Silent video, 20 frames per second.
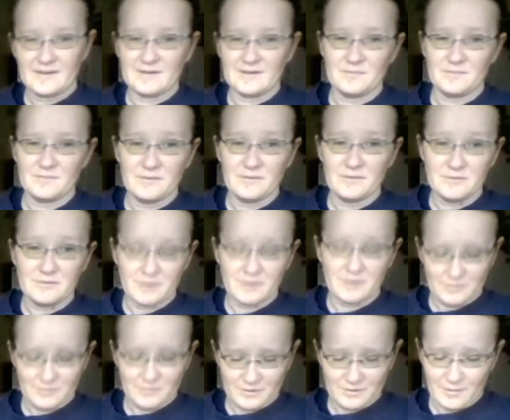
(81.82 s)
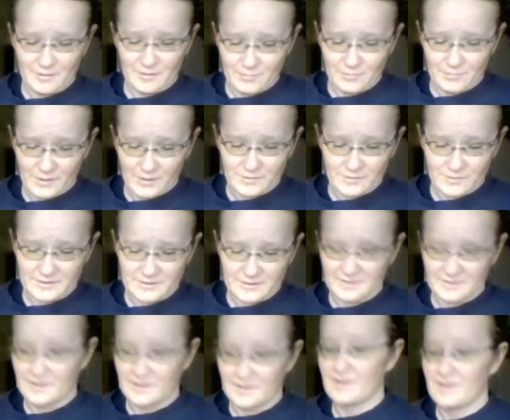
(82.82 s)
If you don't, go out and buy one because
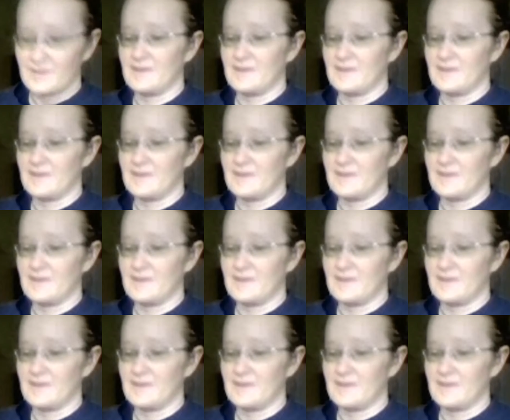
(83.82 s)
they, like I